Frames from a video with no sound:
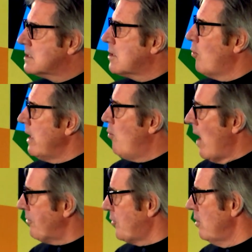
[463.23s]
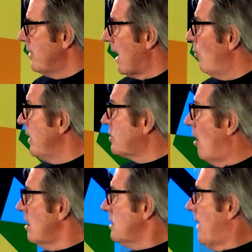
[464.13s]
So we went through that. We
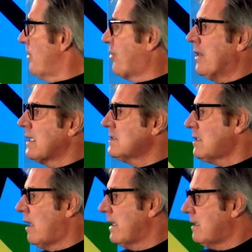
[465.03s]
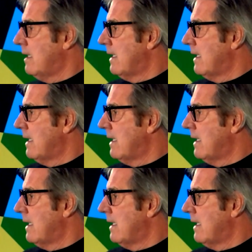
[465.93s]
talked about things like